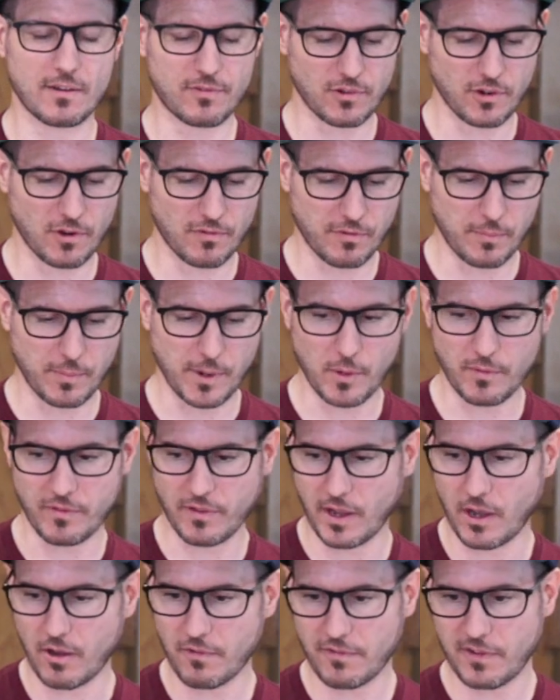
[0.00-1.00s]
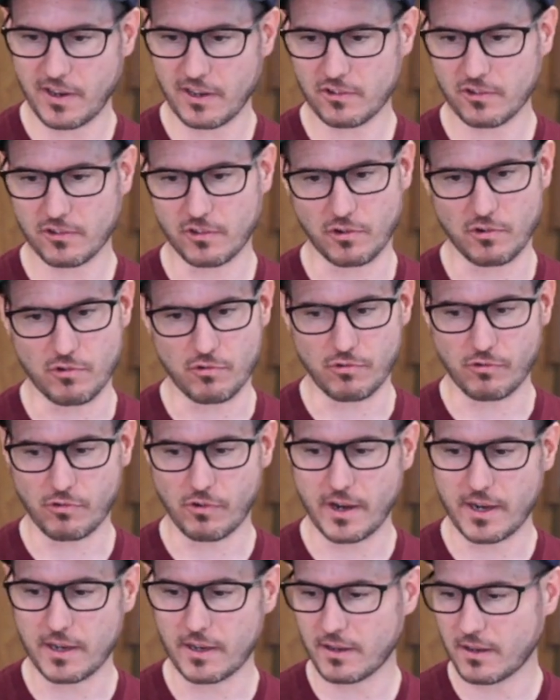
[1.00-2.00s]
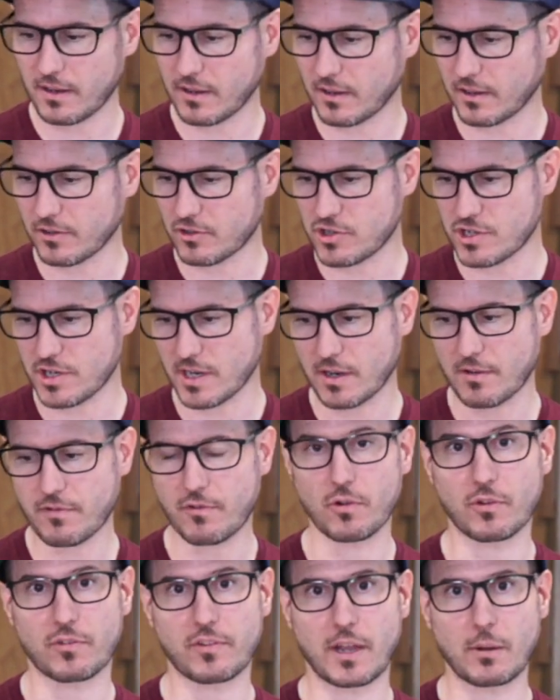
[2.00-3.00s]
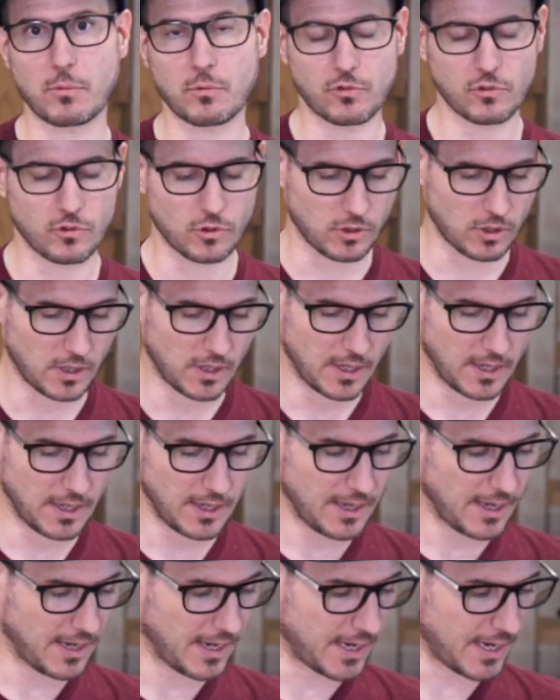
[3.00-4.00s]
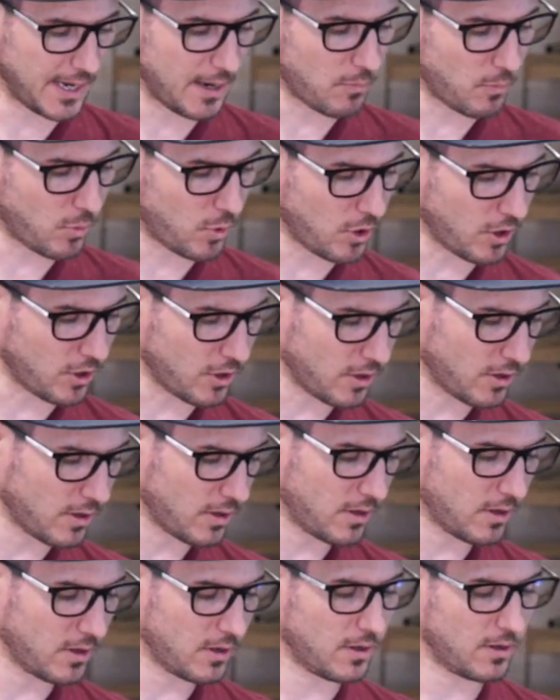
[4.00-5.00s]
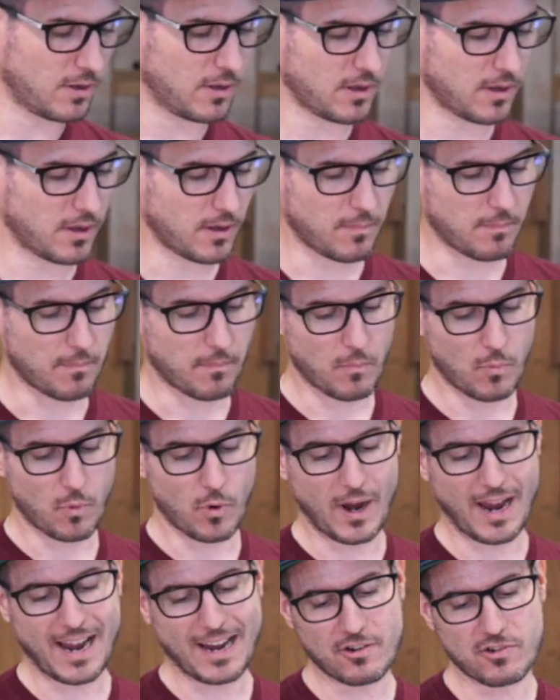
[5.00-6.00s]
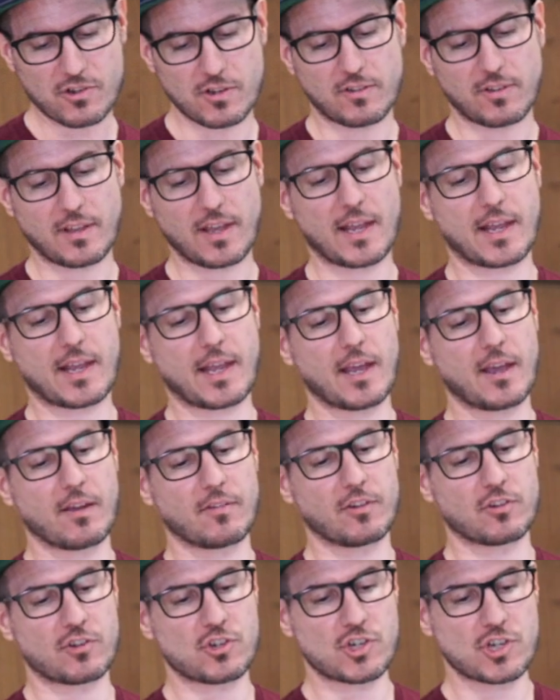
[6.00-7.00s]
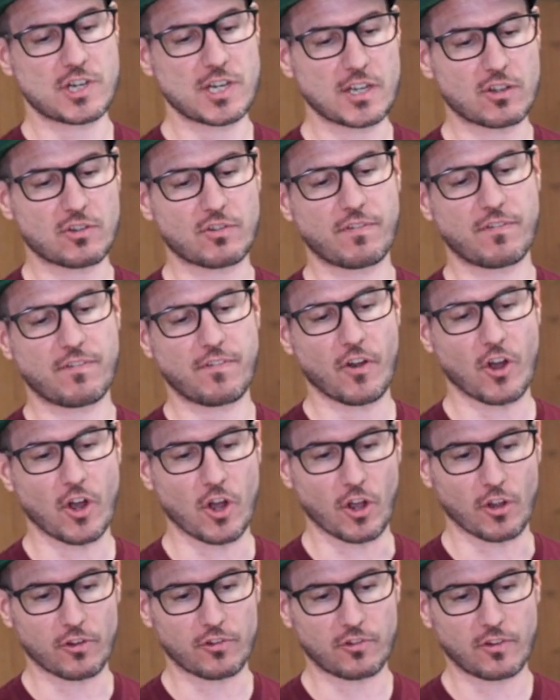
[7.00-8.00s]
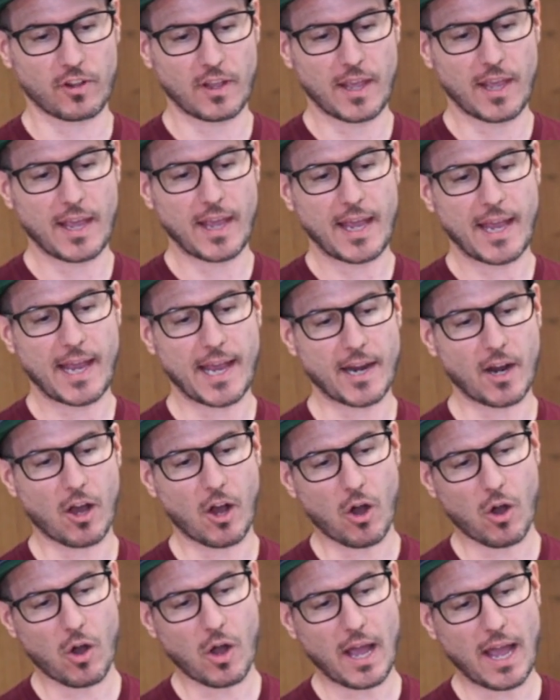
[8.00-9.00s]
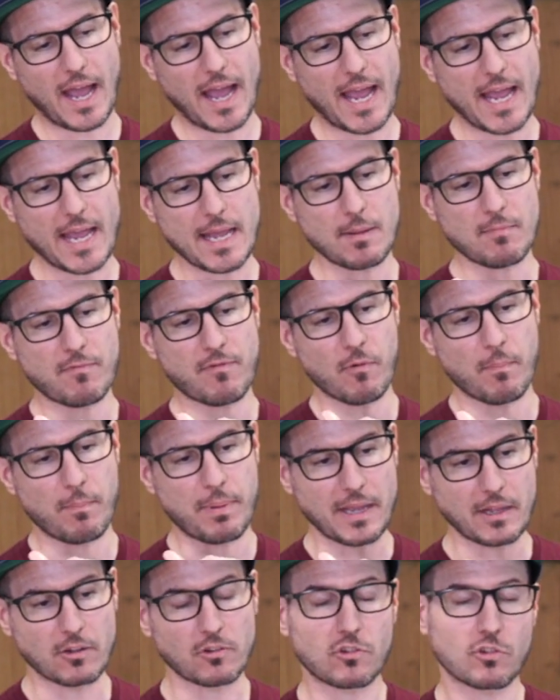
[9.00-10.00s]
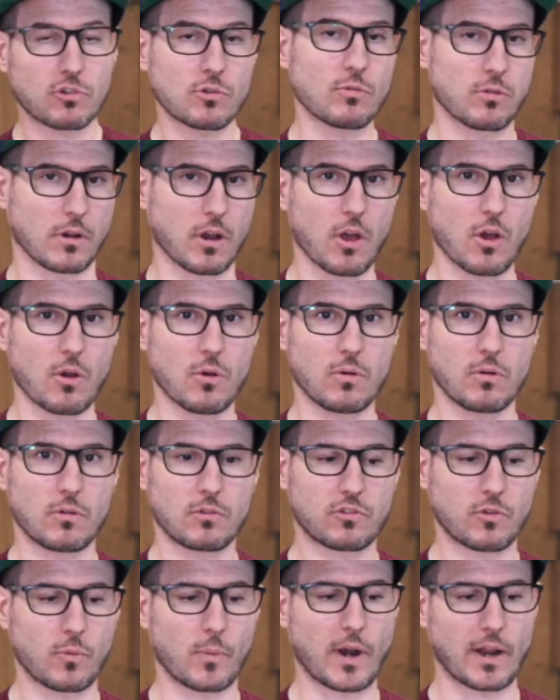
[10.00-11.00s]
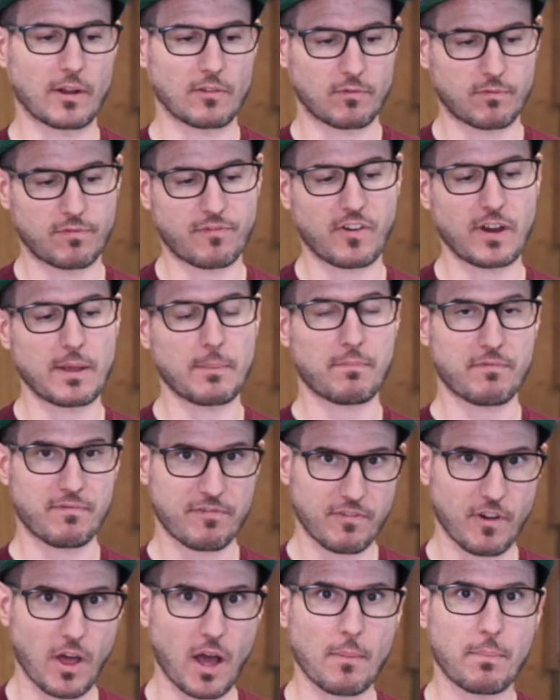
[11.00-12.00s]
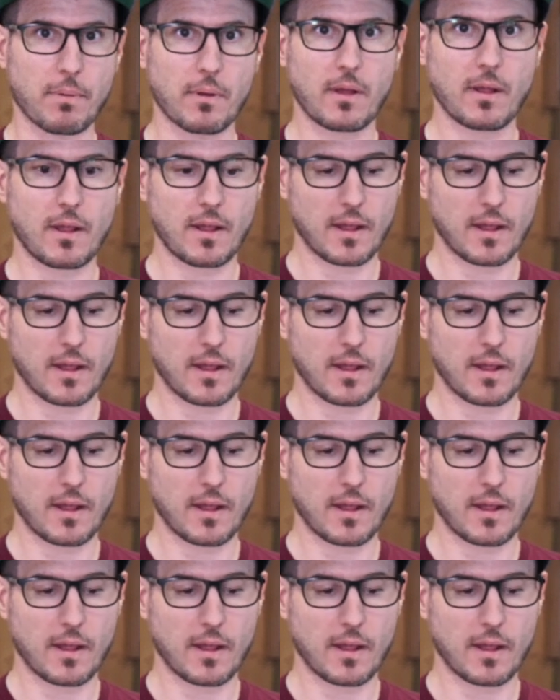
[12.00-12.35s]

If you're not familiar with an L fence, it's a great jig for a table saw. And then we'll actually take care of the cheeks first, and I'll aim for being too low. So when I flip flop,